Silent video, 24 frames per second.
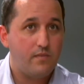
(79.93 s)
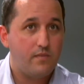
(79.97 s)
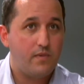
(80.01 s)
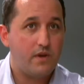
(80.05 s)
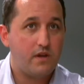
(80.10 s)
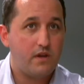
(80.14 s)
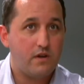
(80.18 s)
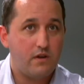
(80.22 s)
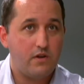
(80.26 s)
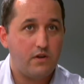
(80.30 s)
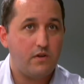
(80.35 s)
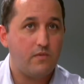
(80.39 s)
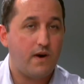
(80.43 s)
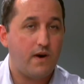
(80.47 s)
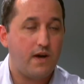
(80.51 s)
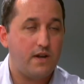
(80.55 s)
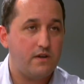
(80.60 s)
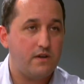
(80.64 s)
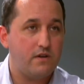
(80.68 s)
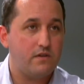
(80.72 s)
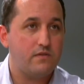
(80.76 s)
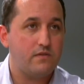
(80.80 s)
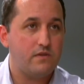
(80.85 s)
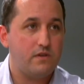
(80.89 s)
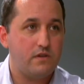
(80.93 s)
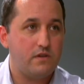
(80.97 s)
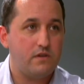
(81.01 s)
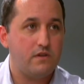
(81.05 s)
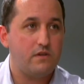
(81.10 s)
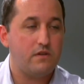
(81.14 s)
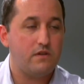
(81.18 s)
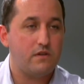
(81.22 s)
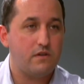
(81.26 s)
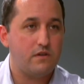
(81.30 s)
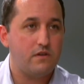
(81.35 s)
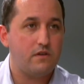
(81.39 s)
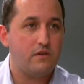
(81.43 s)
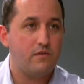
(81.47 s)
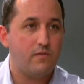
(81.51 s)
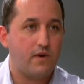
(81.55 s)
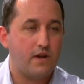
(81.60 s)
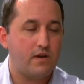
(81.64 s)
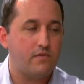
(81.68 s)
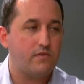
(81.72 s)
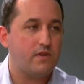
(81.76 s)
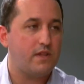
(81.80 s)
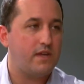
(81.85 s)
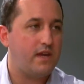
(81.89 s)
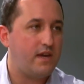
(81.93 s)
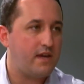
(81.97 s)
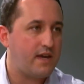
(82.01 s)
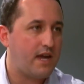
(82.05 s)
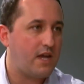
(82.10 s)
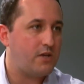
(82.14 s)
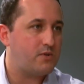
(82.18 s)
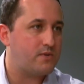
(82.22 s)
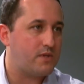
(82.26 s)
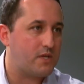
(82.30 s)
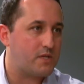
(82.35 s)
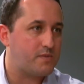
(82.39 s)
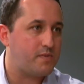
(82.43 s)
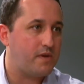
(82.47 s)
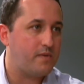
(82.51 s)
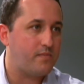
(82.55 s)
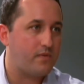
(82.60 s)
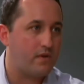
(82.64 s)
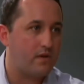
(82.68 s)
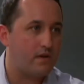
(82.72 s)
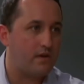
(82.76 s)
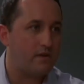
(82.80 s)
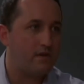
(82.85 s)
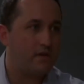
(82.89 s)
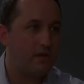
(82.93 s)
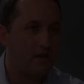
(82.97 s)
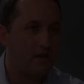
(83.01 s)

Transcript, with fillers: But you know, you want to you want to really engage with those people.